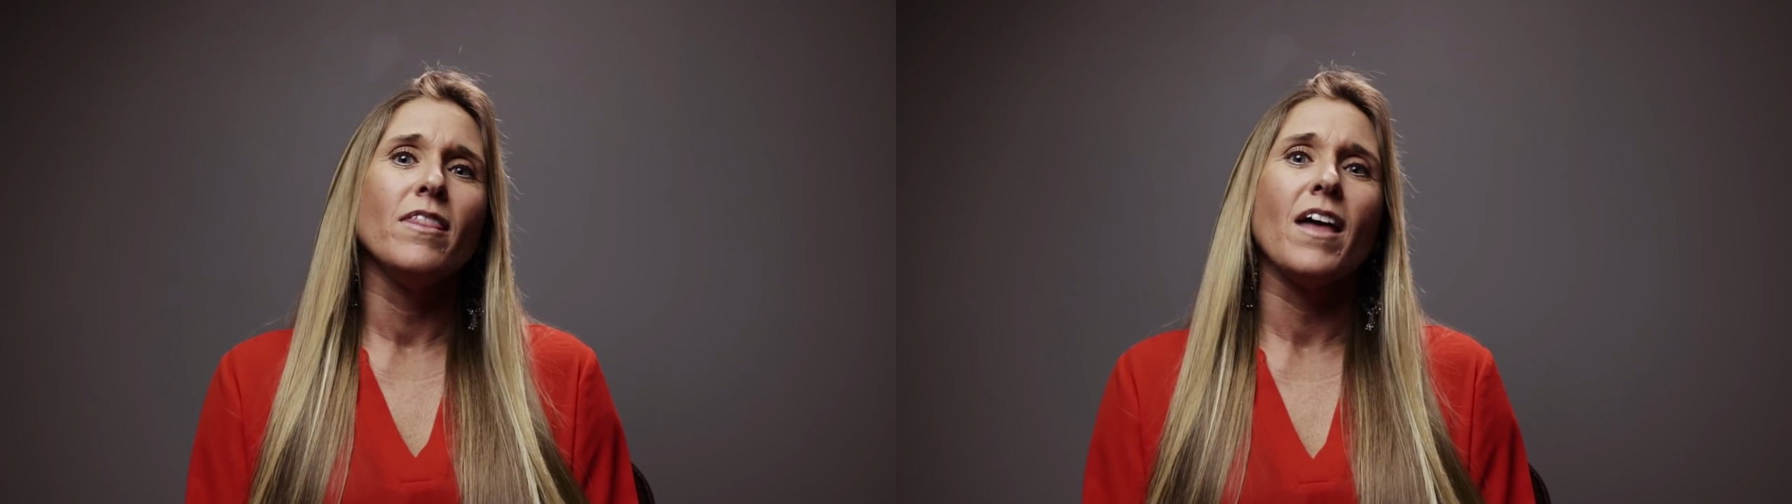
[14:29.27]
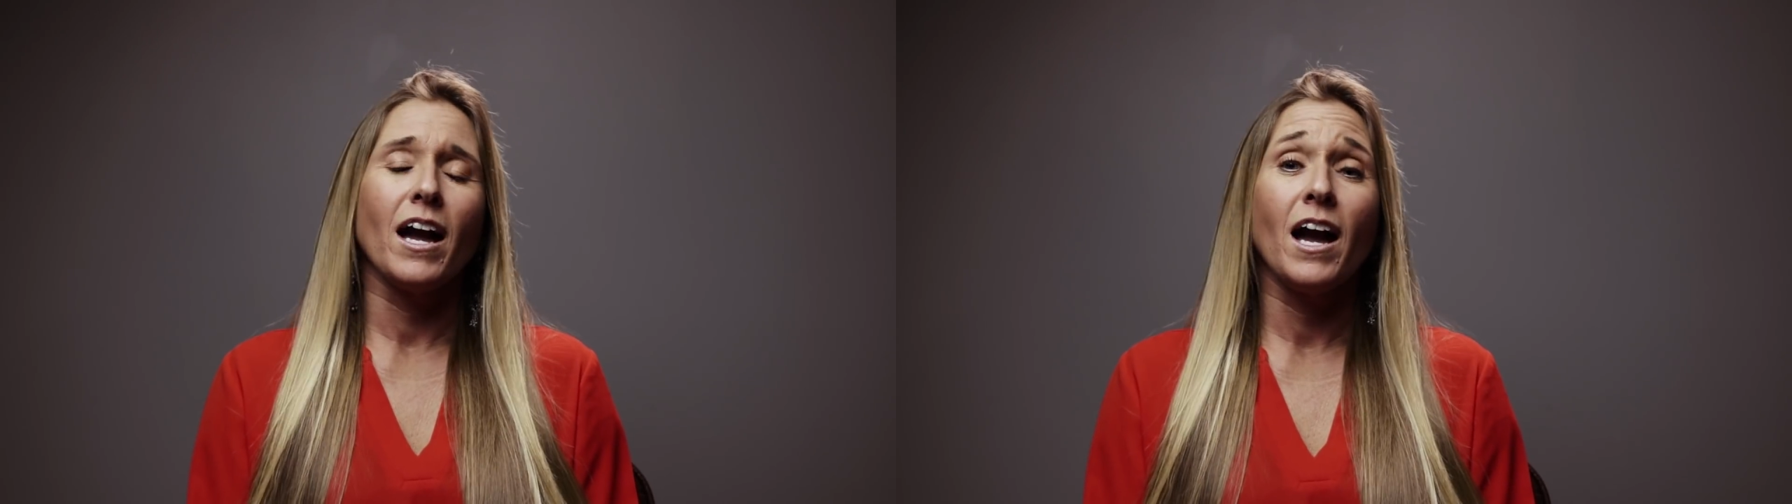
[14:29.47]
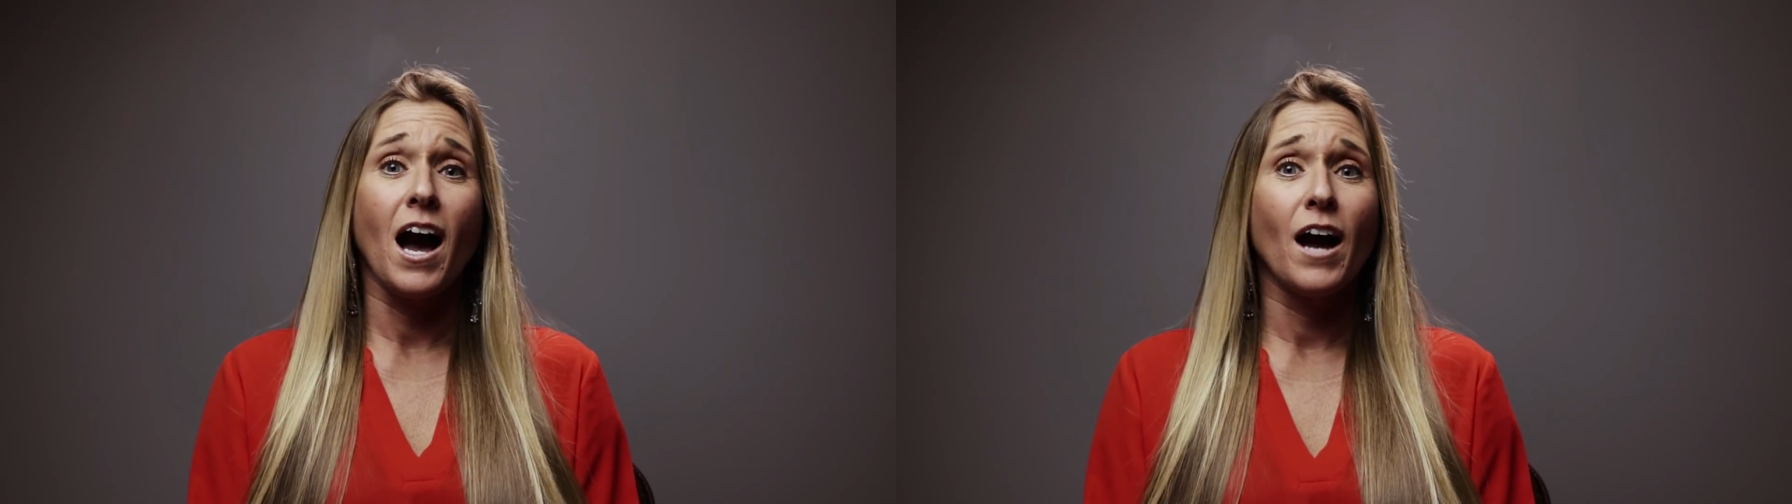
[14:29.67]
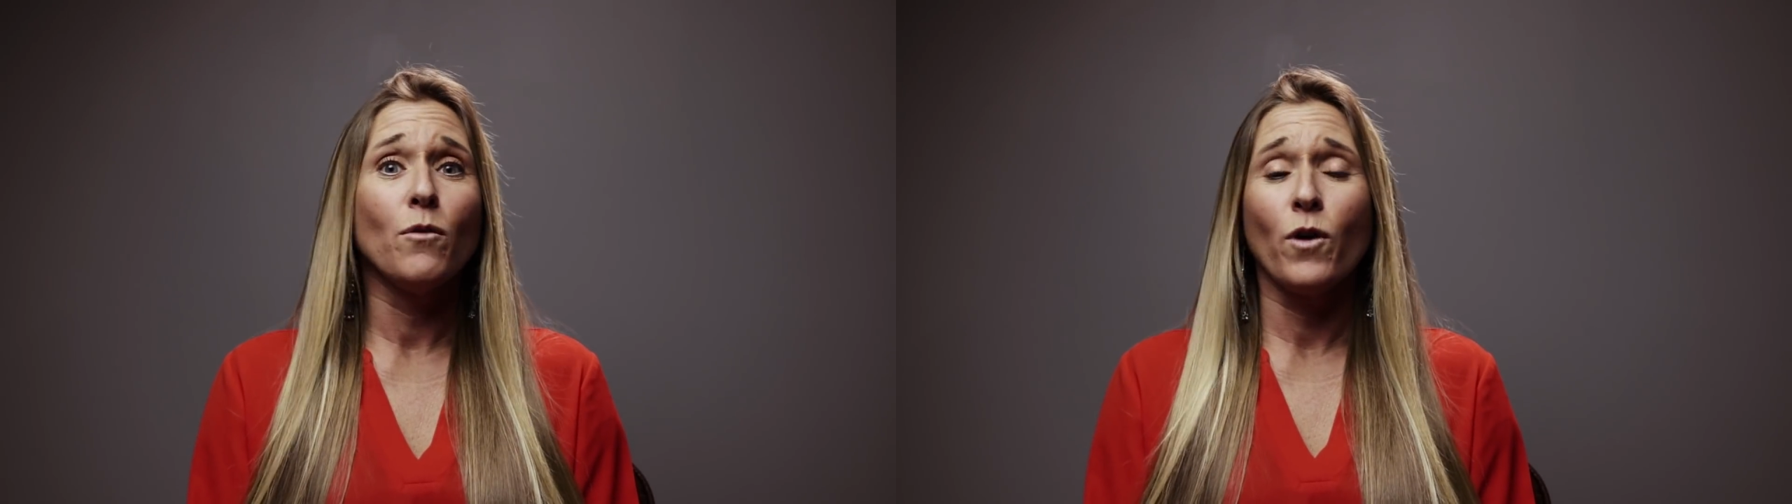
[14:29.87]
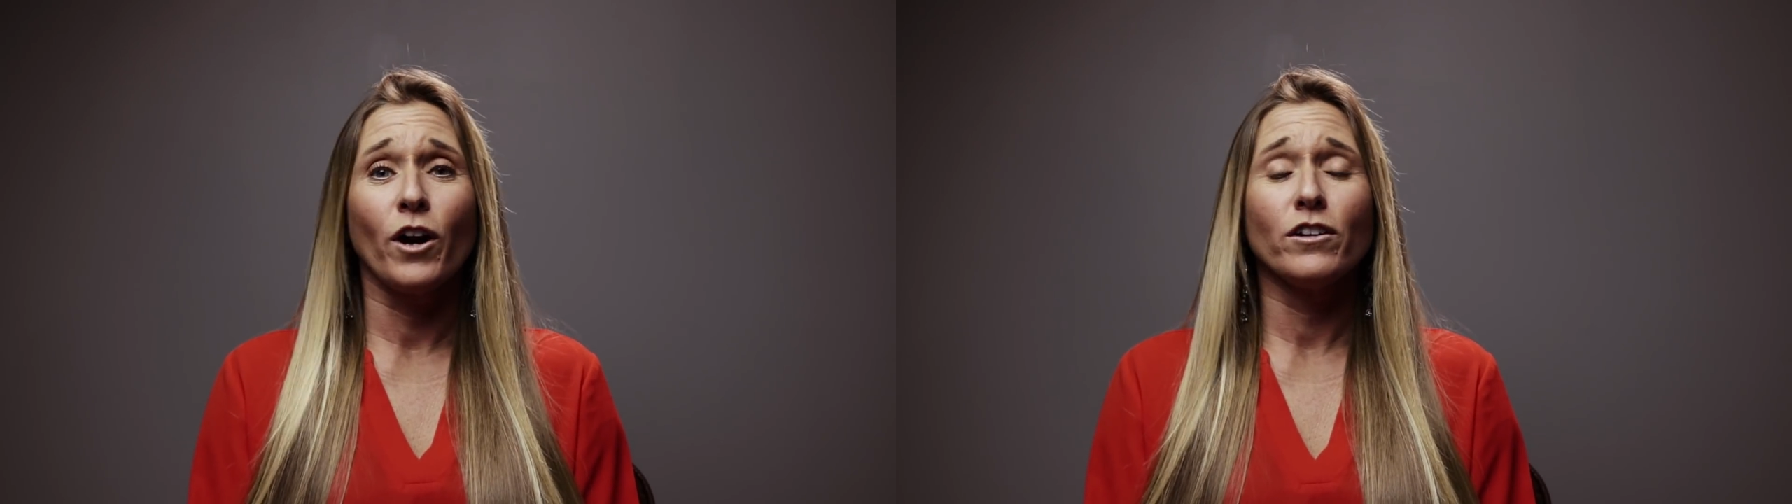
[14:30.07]
that
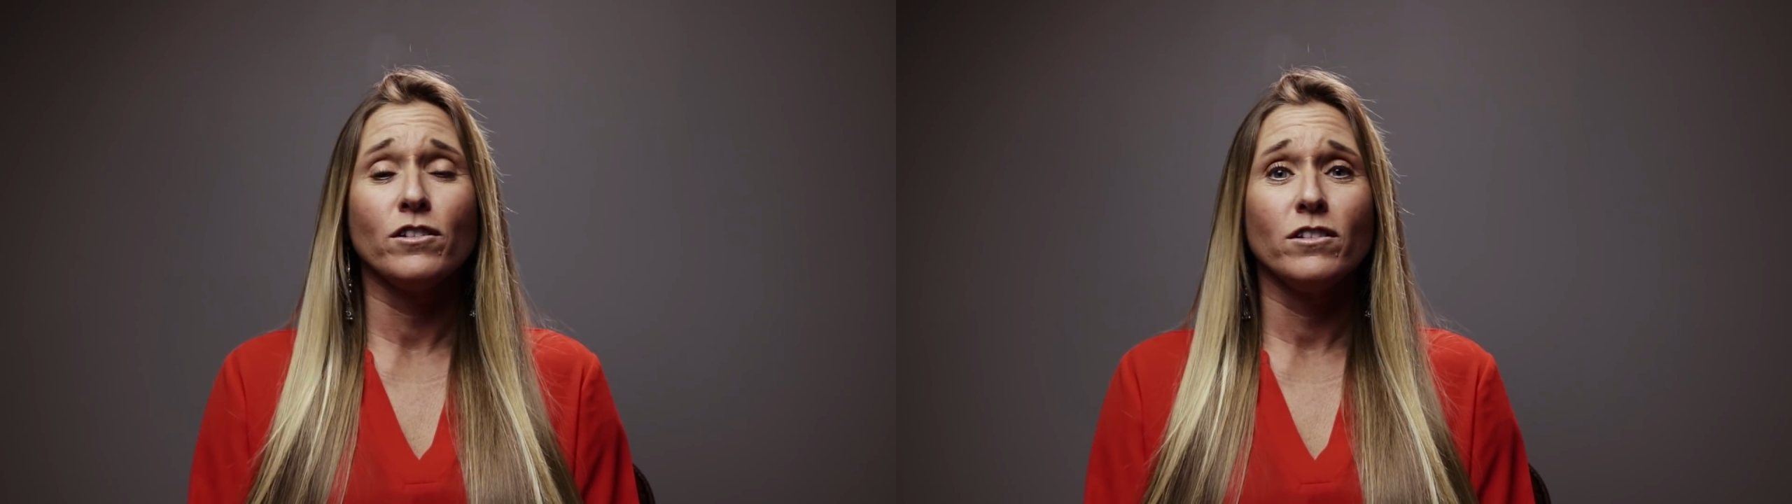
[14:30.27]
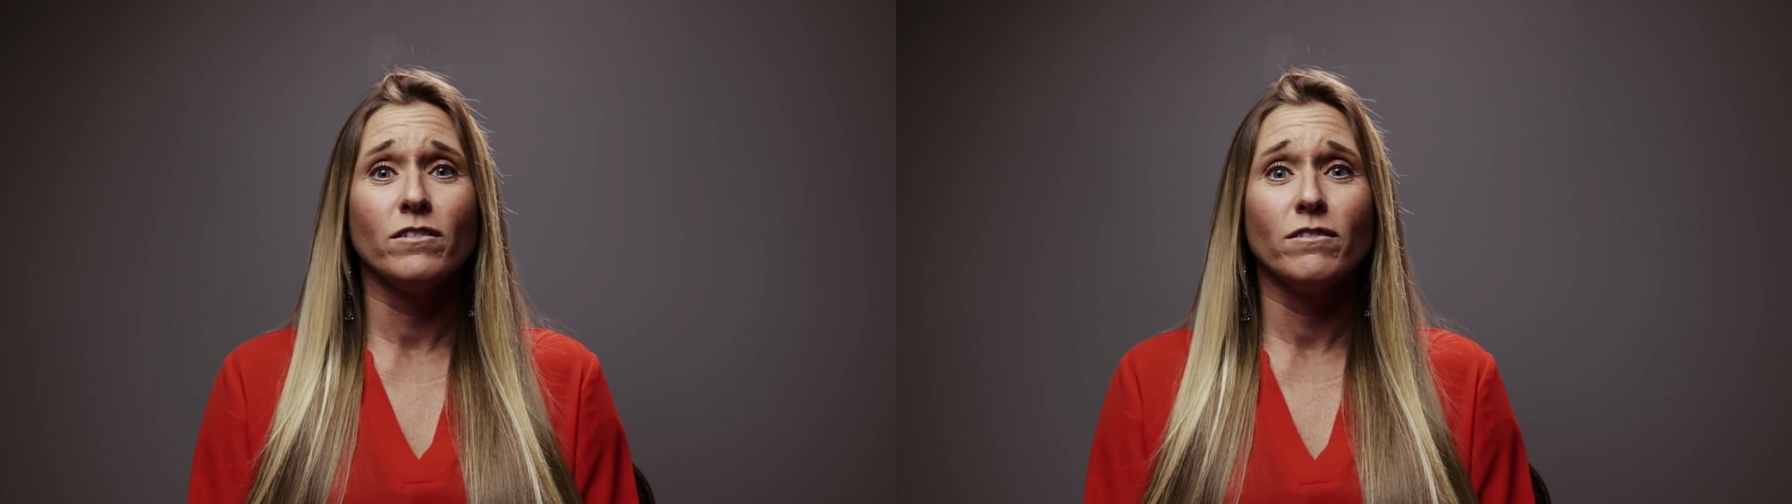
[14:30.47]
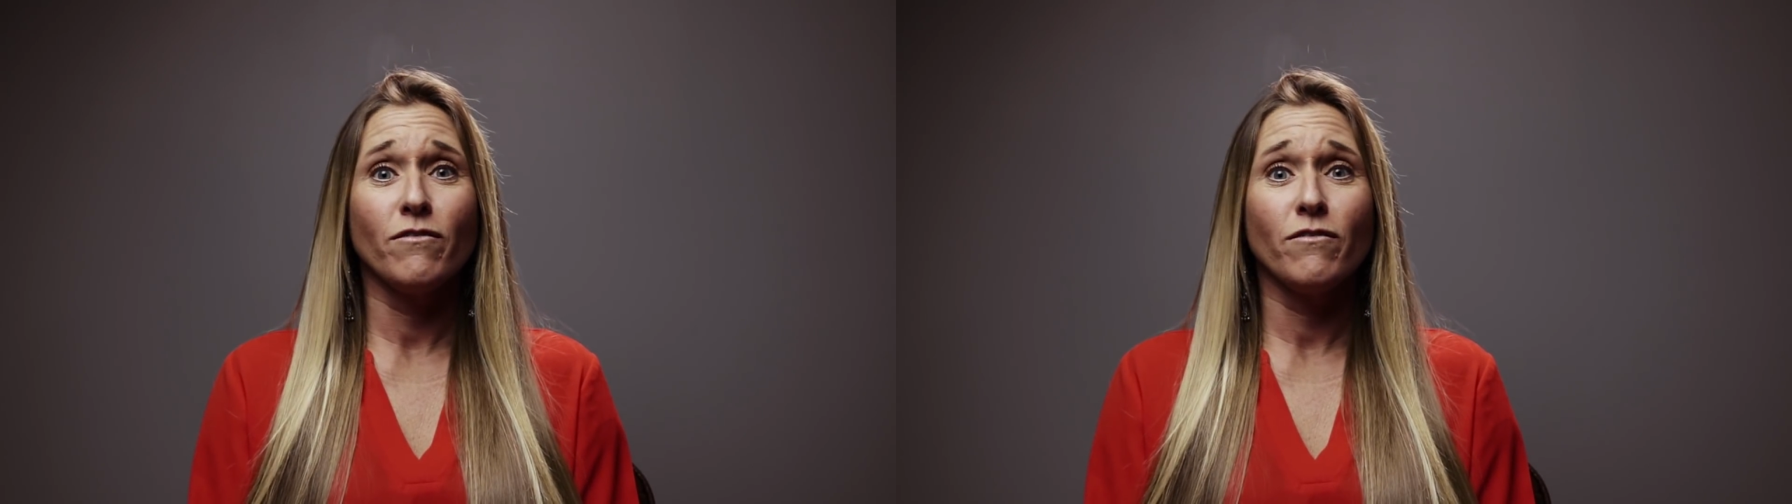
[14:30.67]
God works